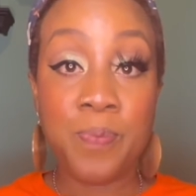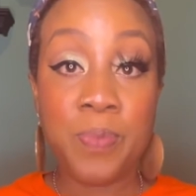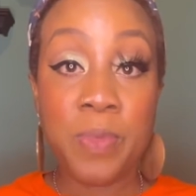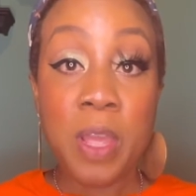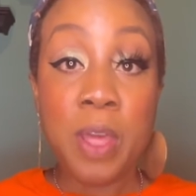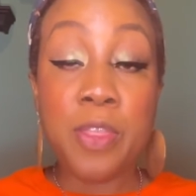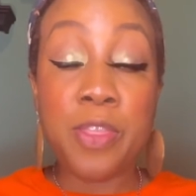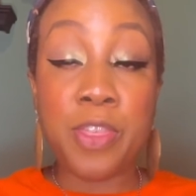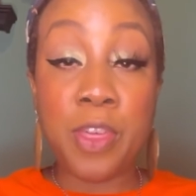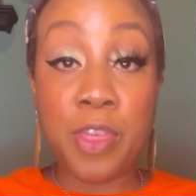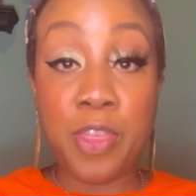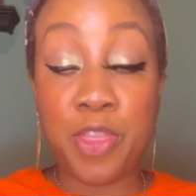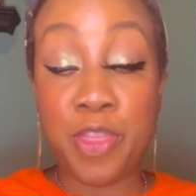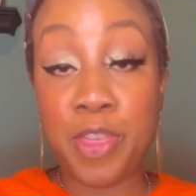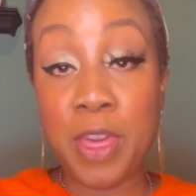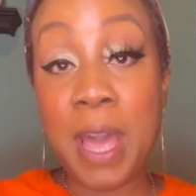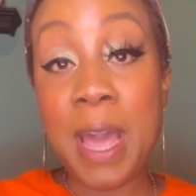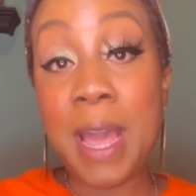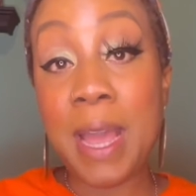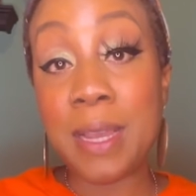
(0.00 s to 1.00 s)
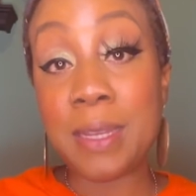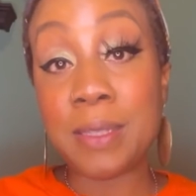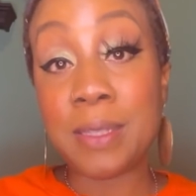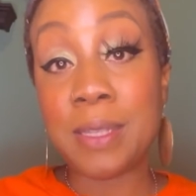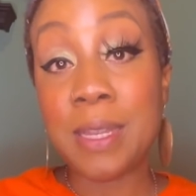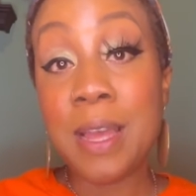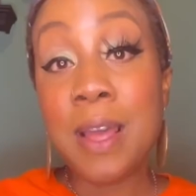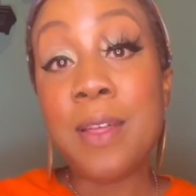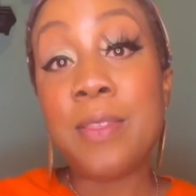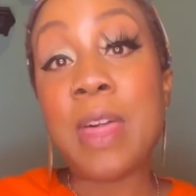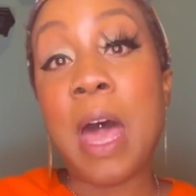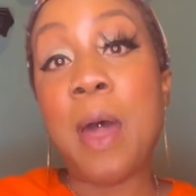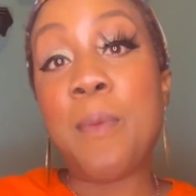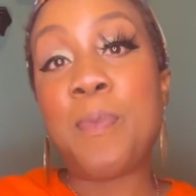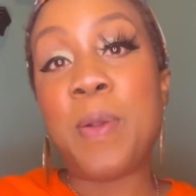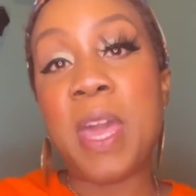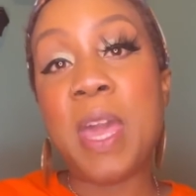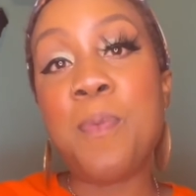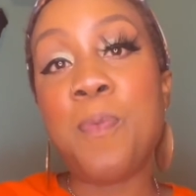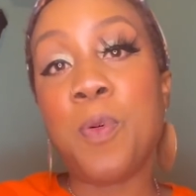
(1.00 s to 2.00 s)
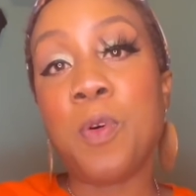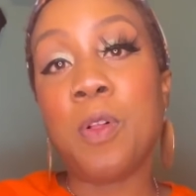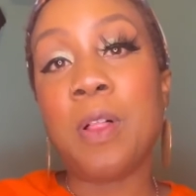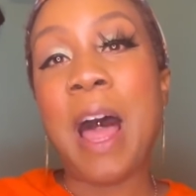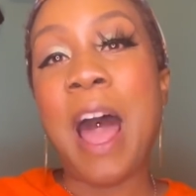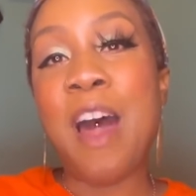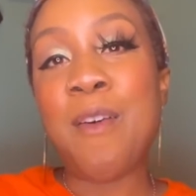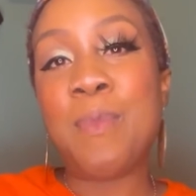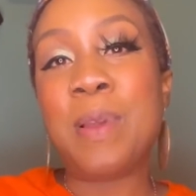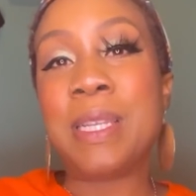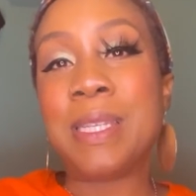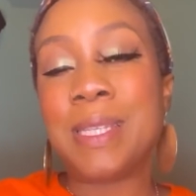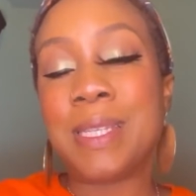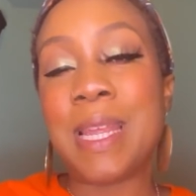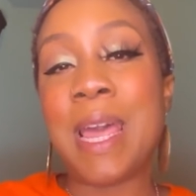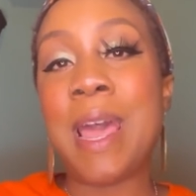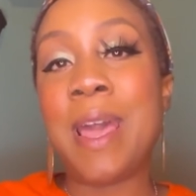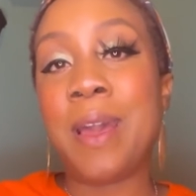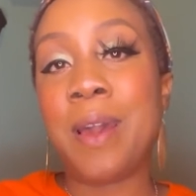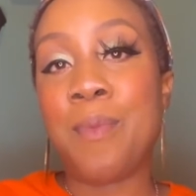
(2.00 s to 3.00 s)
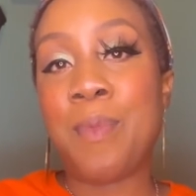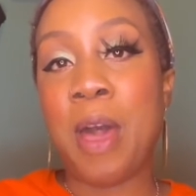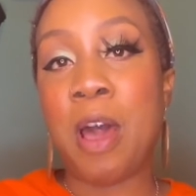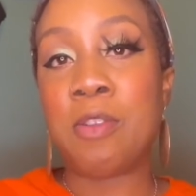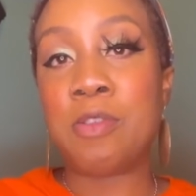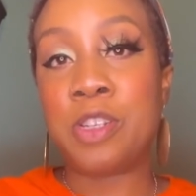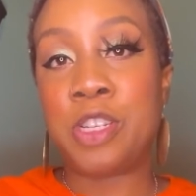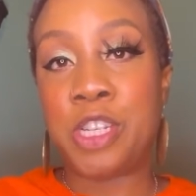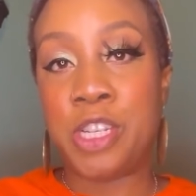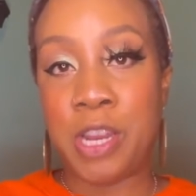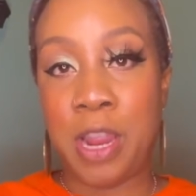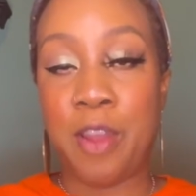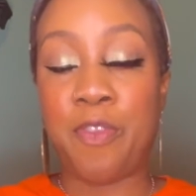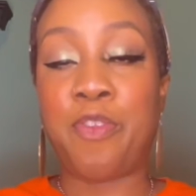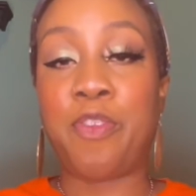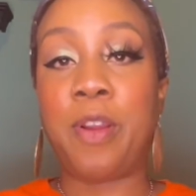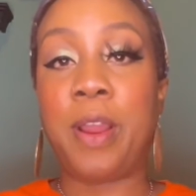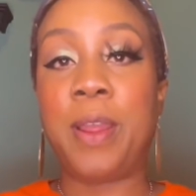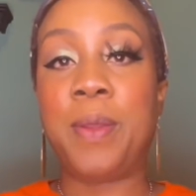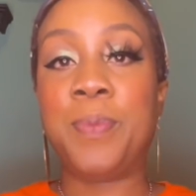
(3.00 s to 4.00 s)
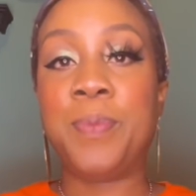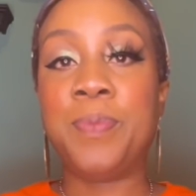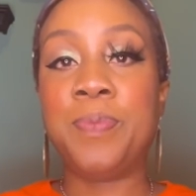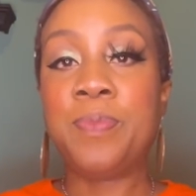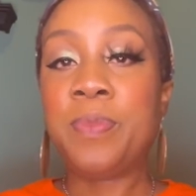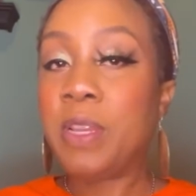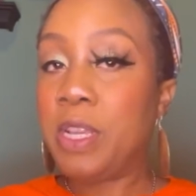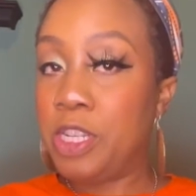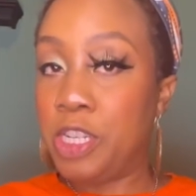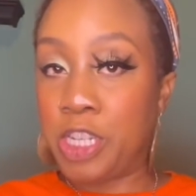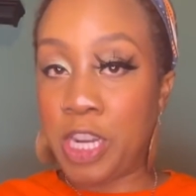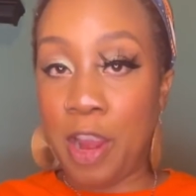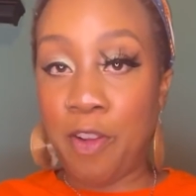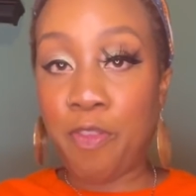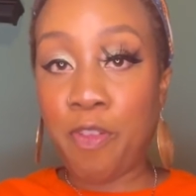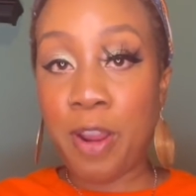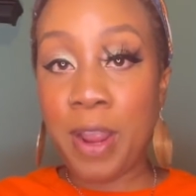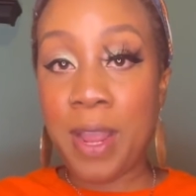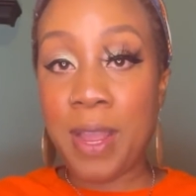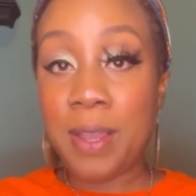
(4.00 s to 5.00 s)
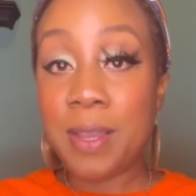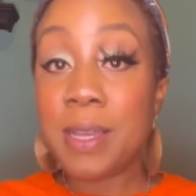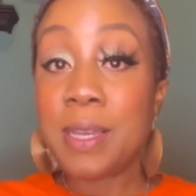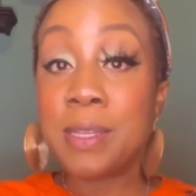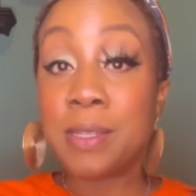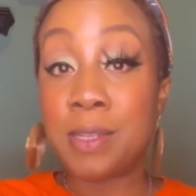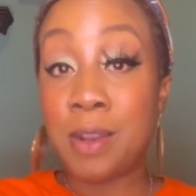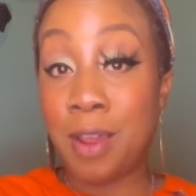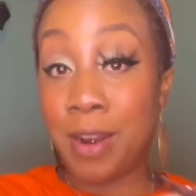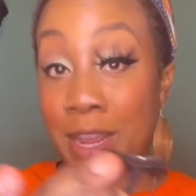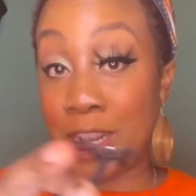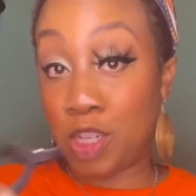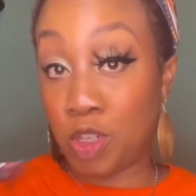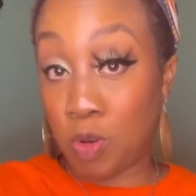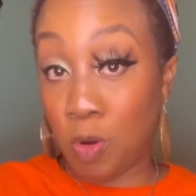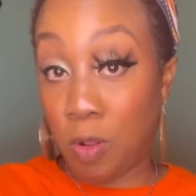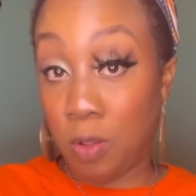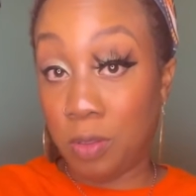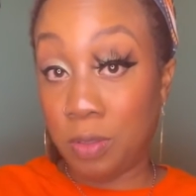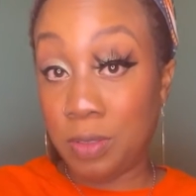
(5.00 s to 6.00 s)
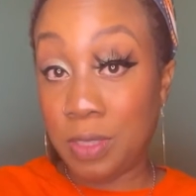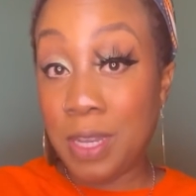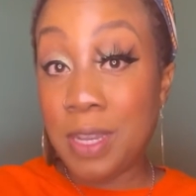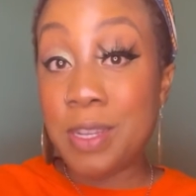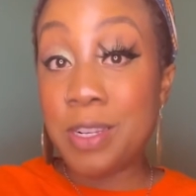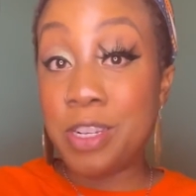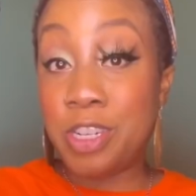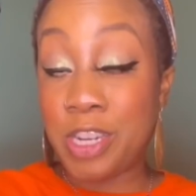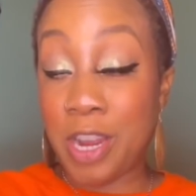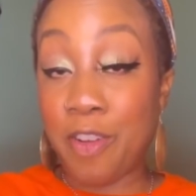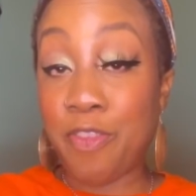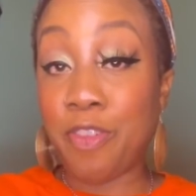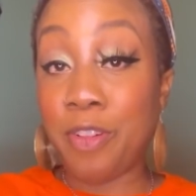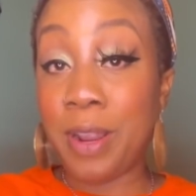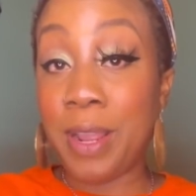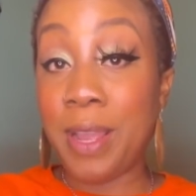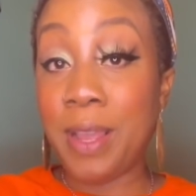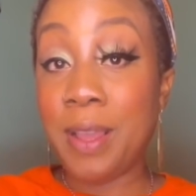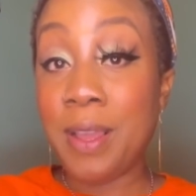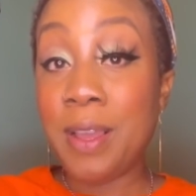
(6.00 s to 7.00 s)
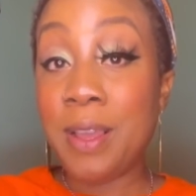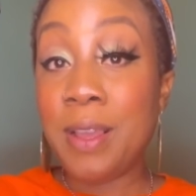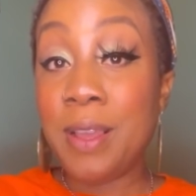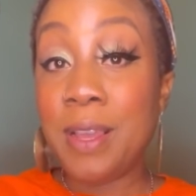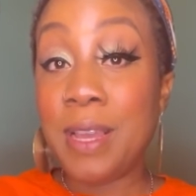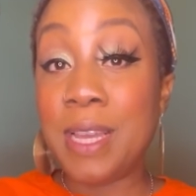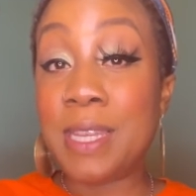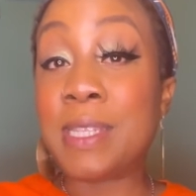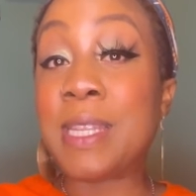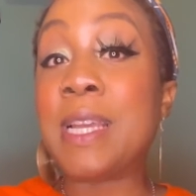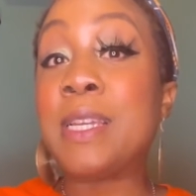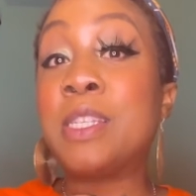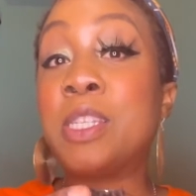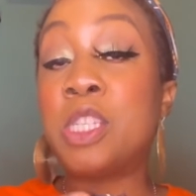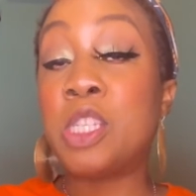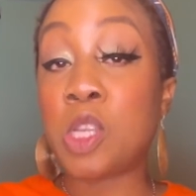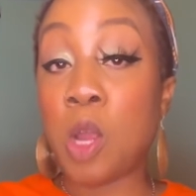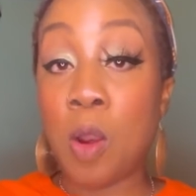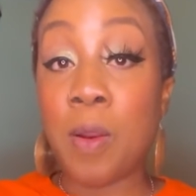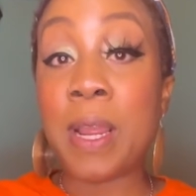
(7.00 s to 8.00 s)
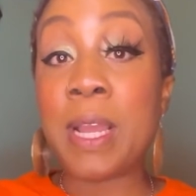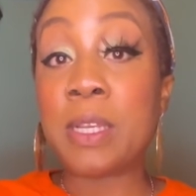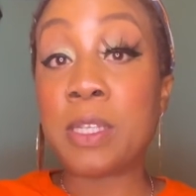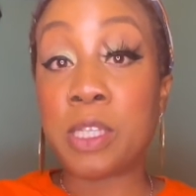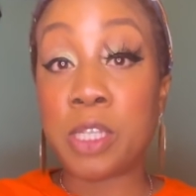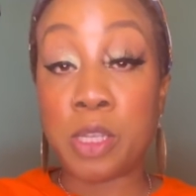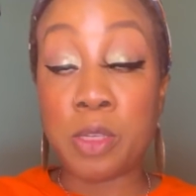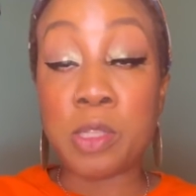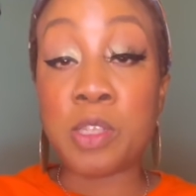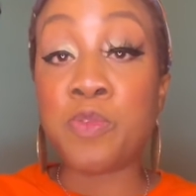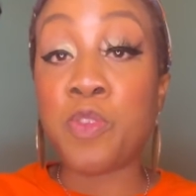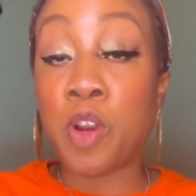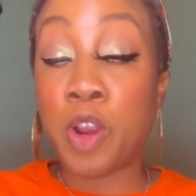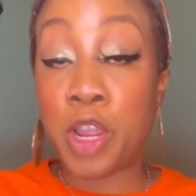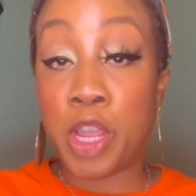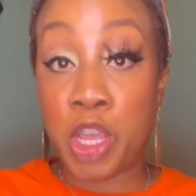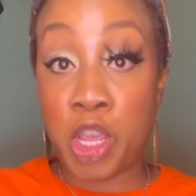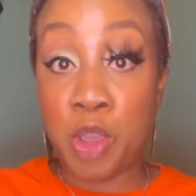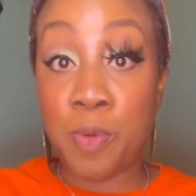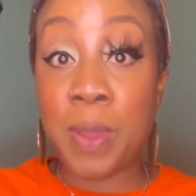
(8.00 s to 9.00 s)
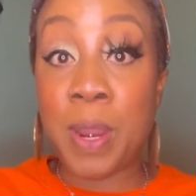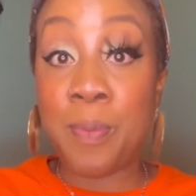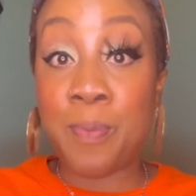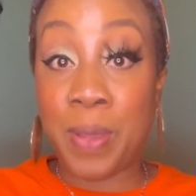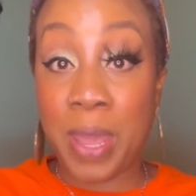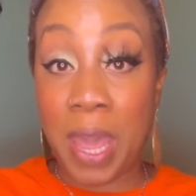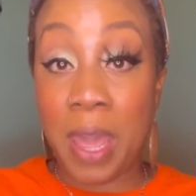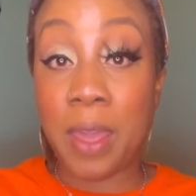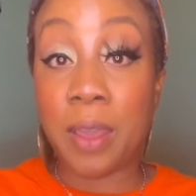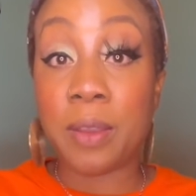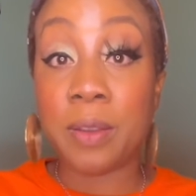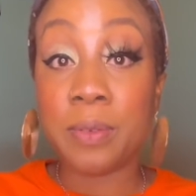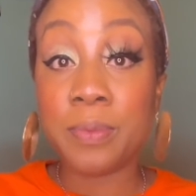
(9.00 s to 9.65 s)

the things that people have been saying about Jeffree. Jeffree is not a troll. Jeffree is a sorry excuse for a human being.